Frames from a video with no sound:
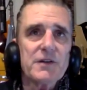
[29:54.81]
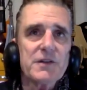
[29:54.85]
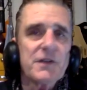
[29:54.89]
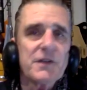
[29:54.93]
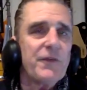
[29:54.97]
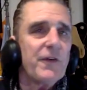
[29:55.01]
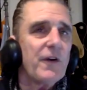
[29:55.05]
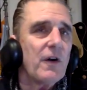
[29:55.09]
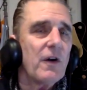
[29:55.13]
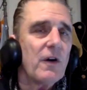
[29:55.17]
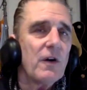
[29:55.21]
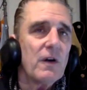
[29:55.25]
Except
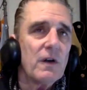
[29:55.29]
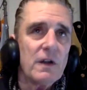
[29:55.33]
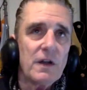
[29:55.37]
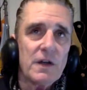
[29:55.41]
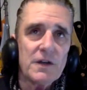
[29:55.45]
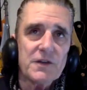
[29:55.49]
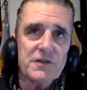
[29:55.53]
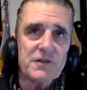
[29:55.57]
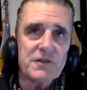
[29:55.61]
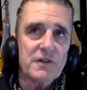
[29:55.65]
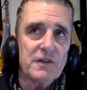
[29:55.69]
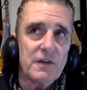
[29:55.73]
for Heart
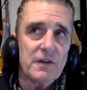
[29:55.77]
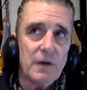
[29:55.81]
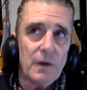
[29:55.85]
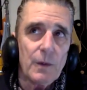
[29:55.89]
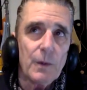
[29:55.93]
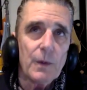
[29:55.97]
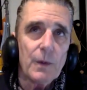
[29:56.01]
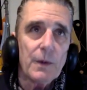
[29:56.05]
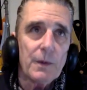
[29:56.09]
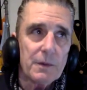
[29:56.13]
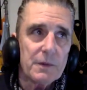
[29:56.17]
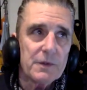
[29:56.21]
Lost in
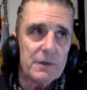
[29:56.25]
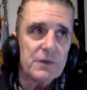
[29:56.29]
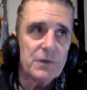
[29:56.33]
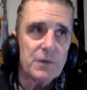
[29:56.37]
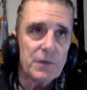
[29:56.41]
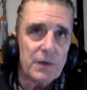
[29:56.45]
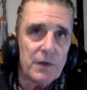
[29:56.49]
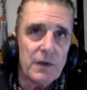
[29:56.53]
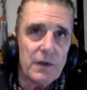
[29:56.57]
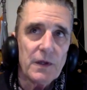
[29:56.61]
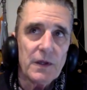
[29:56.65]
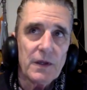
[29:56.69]
Nowhere was
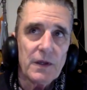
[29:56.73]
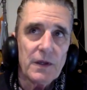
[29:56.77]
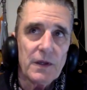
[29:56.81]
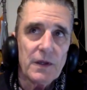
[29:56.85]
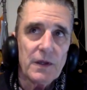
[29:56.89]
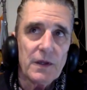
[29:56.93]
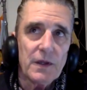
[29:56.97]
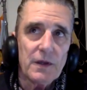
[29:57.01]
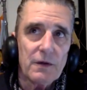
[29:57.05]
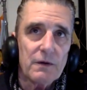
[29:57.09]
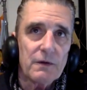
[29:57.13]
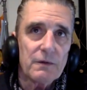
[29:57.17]
really
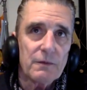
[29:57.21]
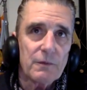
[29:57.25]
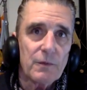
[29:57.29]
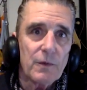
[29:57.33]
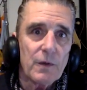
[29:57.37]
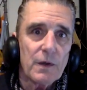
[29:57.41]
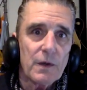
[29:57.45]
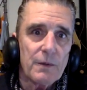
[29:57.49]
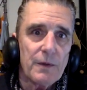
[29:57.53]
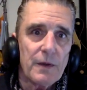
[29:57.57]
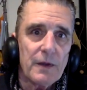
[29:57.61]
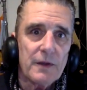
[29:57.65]

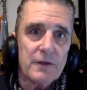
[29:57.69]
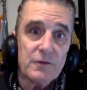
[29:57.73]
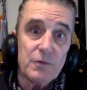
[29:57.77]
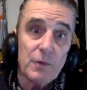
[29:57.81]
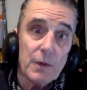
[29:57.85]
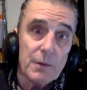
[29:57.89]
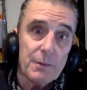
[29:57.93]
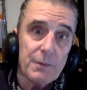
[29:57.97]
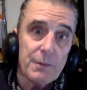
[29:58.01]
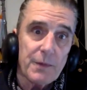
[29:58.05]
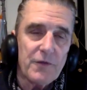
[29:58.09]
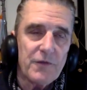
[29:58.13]
it's
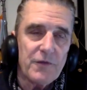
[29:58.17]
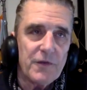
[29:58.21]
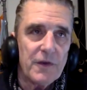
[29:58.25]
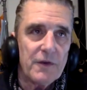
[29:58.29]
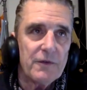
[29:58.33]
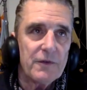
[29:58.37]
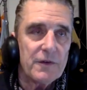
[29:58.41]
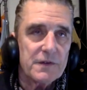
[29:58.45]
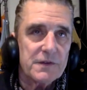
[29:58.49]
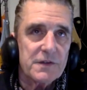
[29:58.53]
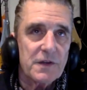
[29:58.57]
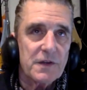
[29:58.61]
one of my
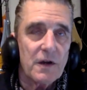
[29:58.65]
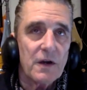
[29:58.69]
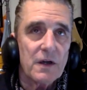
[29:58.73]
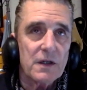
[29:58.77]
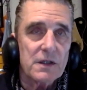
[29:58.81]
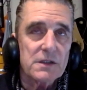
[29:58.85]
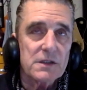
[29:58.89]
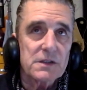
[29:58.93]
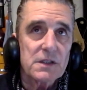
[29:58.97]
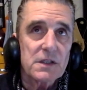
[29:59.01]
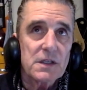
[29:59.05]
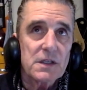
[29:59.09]
favorite songs.